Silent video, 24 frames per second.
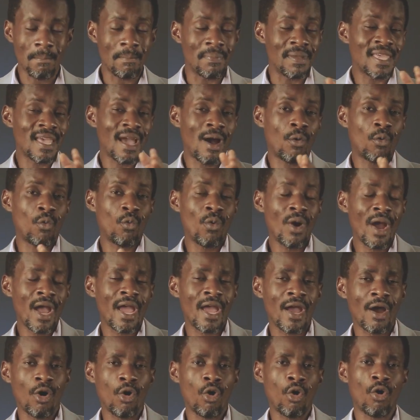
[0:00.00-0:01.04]
Be
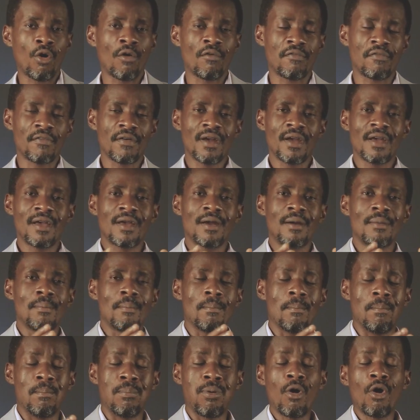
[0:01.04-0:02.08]
aware of
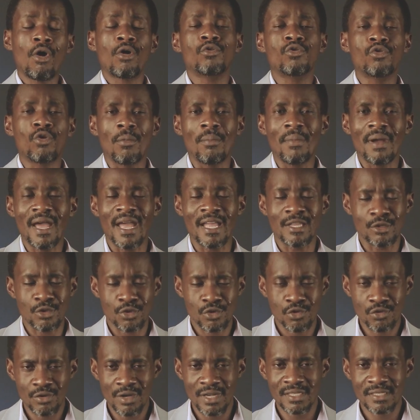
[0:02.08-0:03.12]
boredom and
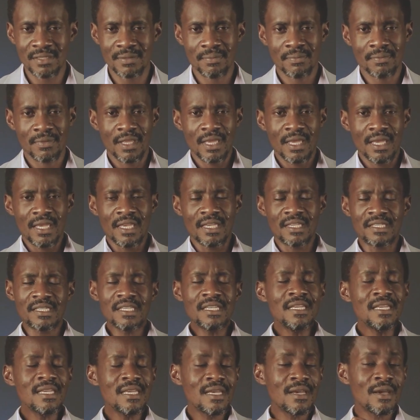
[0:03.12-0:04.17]
stress. You
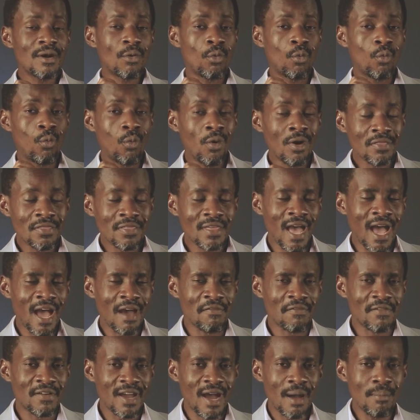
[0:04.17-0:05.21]
see, what
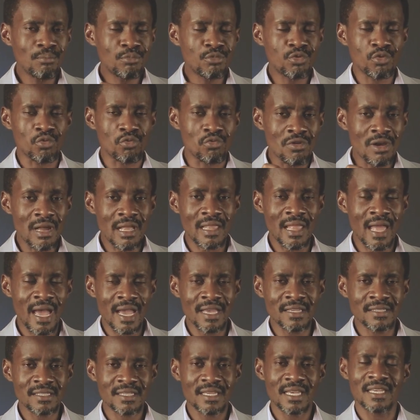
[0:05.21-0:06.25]
I've come to
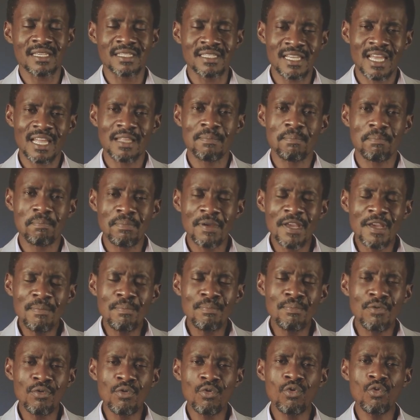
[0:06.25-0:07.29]
realize is that
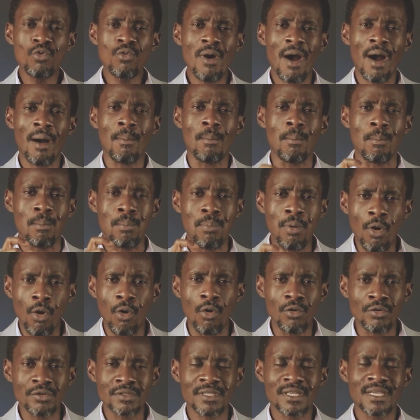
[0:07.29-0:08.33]
people who are
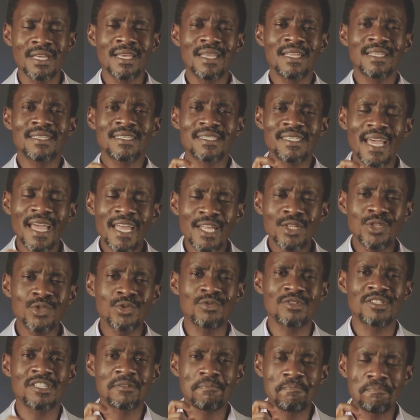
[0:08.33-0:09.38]
bored tend
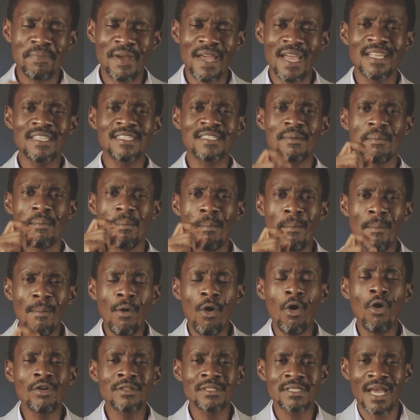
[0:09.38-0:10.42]
to spend
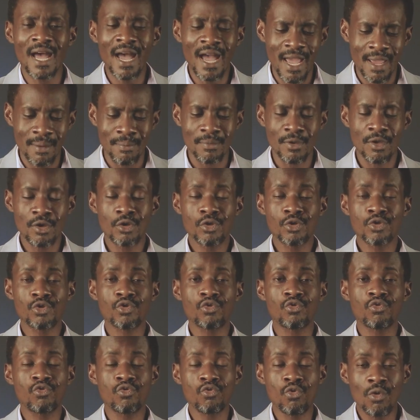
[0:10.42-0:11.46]
more time
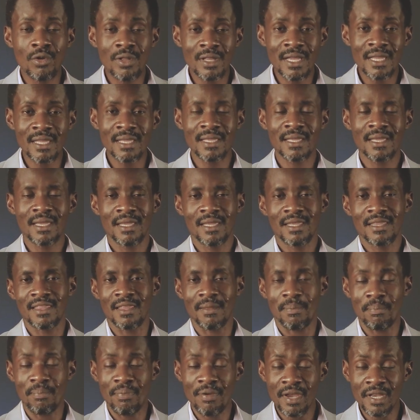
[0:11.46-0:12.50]
scrolling
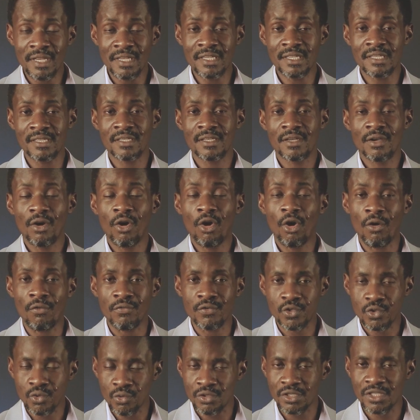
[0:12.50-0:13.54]
the pages
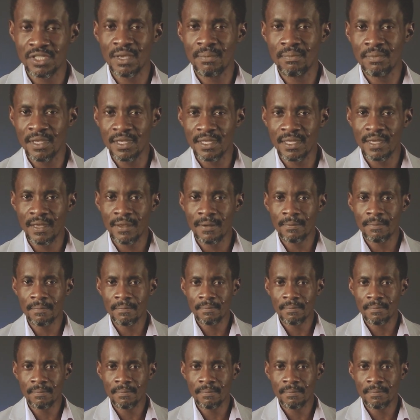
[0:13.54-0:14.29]
of social media.